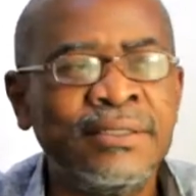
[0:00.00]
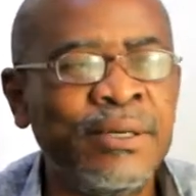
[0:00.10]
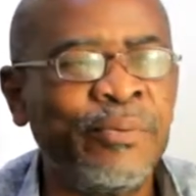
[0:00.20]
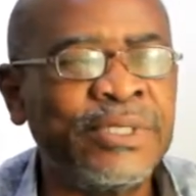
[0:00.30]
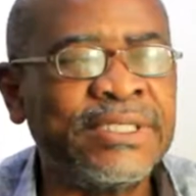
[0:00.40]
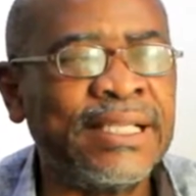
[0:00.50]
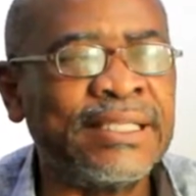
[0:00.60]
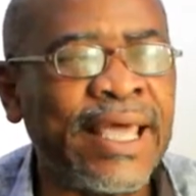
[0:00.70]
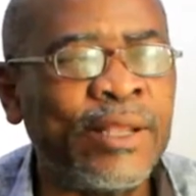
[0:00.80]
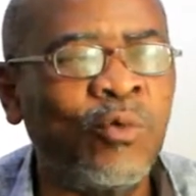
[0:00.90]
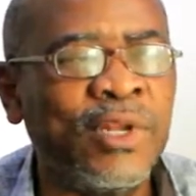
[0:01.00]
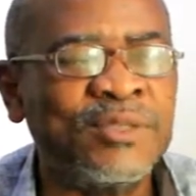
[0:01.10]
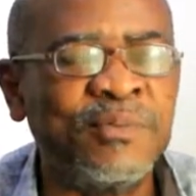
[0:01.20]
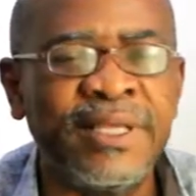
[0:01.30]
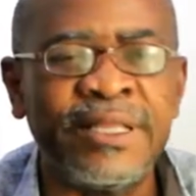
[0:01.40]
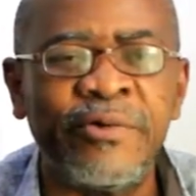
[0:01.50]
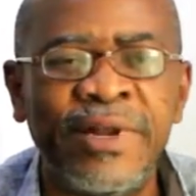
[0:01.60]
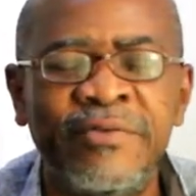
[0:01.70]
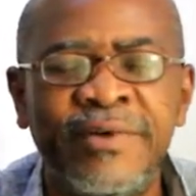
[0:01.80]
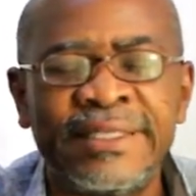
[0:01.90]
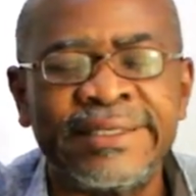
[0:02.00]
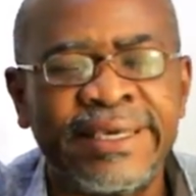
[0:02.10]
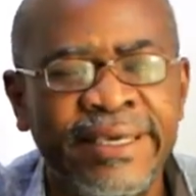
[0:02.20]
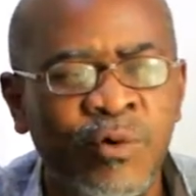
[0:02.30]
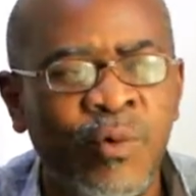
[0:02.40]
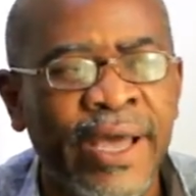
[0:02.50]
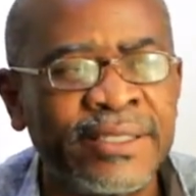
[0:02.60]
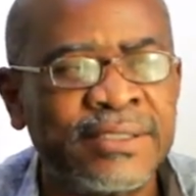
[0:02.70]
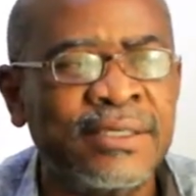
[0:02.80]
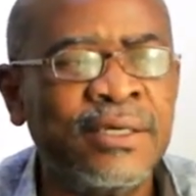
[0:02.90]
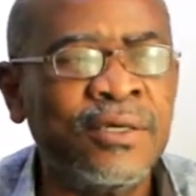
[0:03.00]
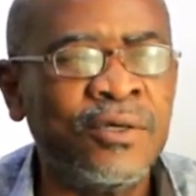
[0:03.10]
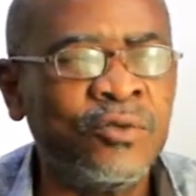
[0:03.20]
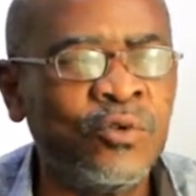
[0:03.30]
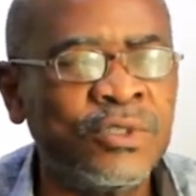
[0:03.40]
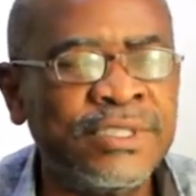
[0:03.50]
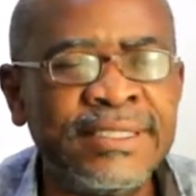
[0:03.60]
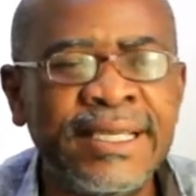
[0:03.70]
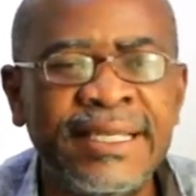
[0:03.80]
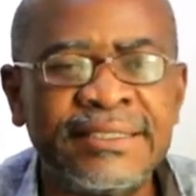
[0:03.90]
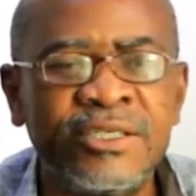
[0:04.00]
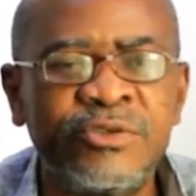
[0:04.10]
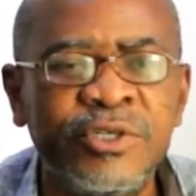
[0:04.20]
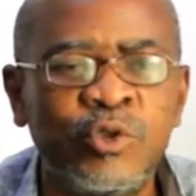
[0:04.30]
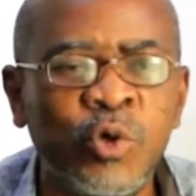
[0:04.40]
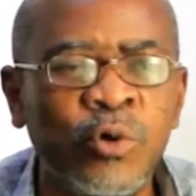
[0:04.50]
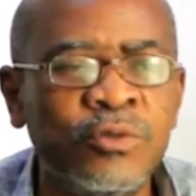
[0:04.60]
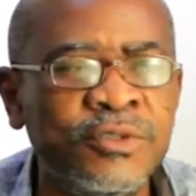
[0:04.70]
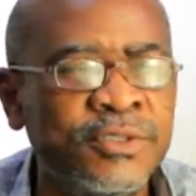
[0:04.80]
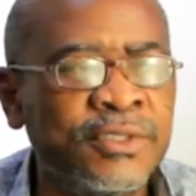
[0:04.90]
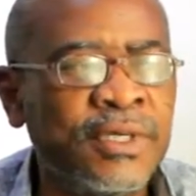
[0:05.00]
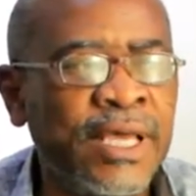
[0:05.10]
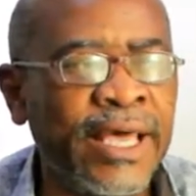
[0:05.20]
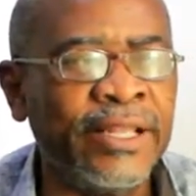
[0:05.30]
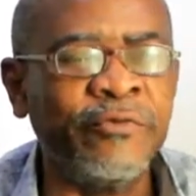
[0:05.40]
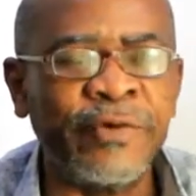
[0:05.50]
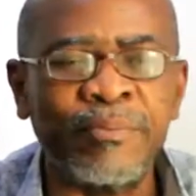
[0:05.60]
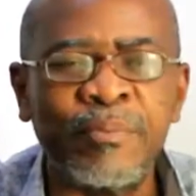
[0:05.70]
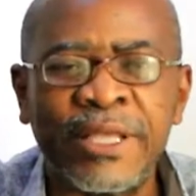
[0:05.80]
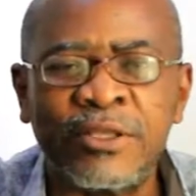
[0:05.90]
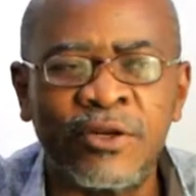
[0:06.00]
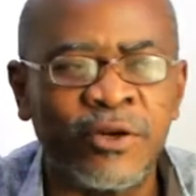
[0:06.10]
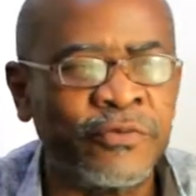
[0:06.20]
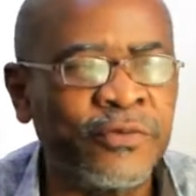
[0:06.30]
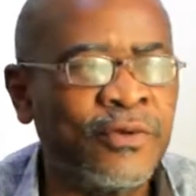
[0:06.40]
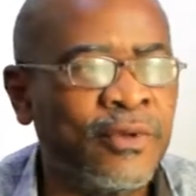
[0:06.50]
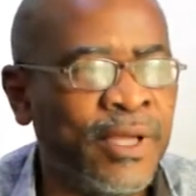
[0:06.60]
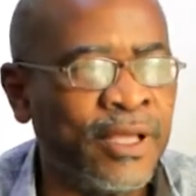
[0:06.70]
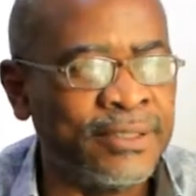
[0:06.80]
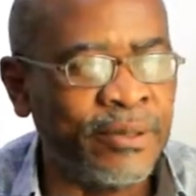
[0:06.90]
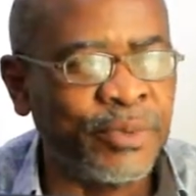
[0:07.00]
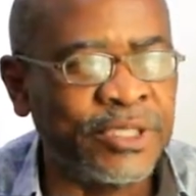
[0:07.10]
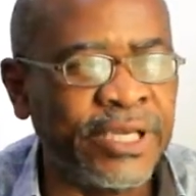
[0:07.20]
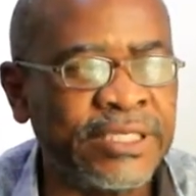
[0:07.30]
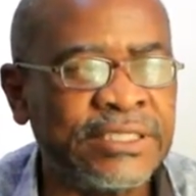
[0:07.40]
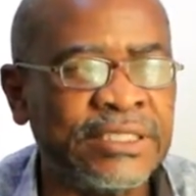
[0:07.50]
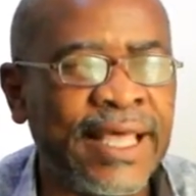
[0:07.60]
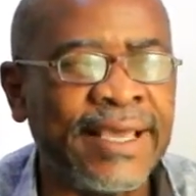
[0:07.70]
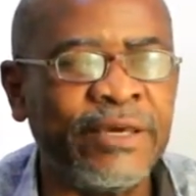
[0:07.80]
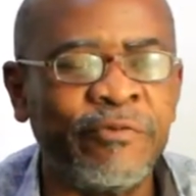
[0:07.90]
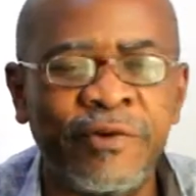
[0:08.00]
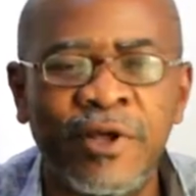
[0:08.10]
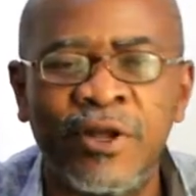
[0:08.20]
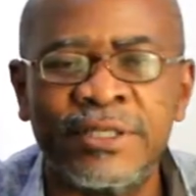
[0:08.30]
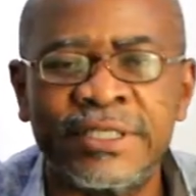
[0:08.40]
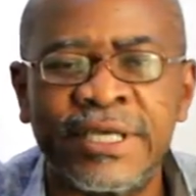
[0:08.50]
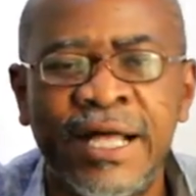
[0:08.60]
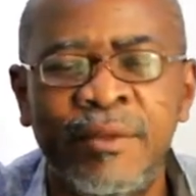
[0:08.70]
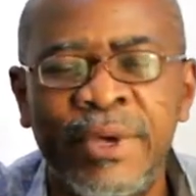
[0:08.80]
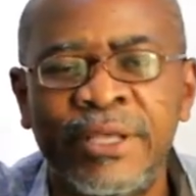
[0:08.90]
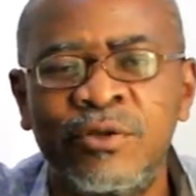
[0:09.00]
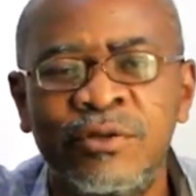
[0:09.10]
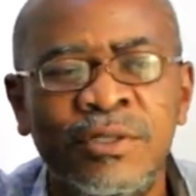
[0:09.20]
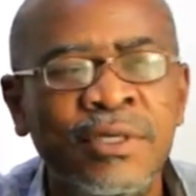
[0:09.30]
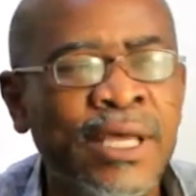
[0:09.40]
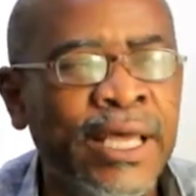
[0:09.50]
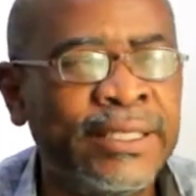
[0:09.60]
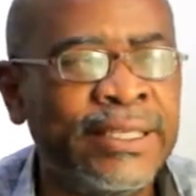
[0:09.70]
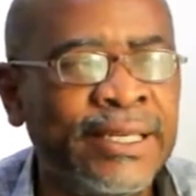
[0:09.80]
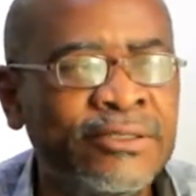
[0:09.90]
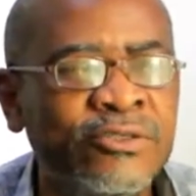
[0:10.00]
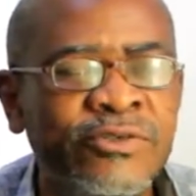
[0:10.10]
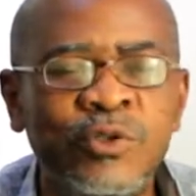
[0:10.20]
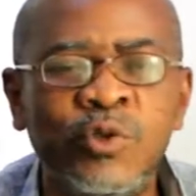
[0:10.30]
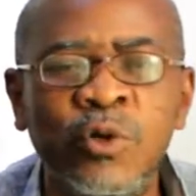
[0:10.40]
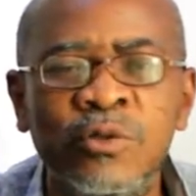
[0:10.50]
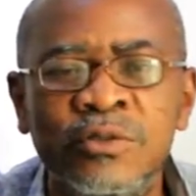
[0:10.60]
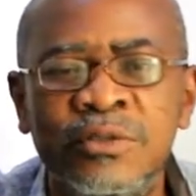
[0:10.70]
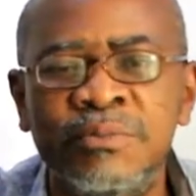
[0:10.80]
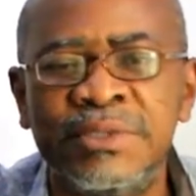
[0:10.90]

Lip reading: The preacher then will explain the relevant keywords using the necessary tools and in fact method of interpretation like the philological method. And the necessary tools